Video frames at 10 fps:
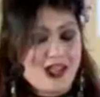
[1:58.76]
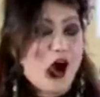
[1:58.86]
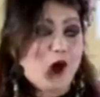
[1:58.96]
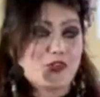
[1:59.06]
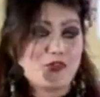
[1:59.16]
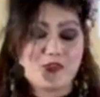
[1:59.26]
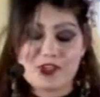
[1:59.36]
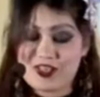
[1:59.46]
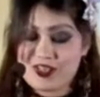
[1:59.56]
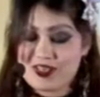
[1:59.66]
out of
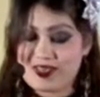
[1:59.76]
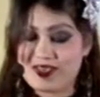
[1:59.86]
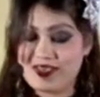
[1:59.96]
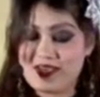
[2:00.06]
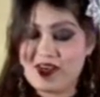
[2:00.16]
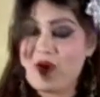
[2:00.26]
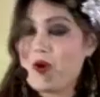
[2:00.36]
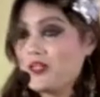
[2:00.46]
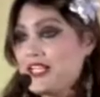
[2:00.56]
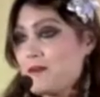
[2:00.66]
which
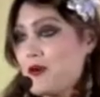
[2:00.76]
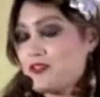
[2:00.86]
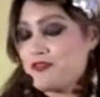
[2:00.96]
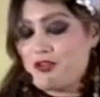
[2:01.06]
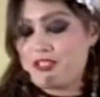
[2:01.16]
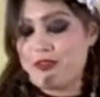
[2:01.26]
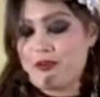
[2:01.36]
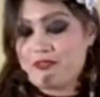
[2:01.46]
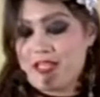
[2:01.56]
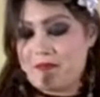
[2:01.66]
only about 40
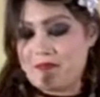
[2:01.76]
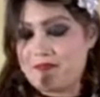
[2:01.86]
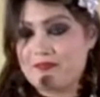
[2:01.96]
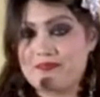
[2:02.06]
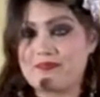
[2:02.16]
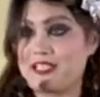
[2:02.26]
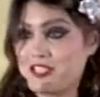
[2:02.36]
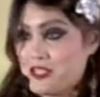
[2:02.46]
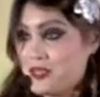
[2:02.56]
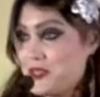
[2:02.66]
of them,
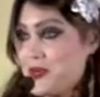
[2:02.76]
that you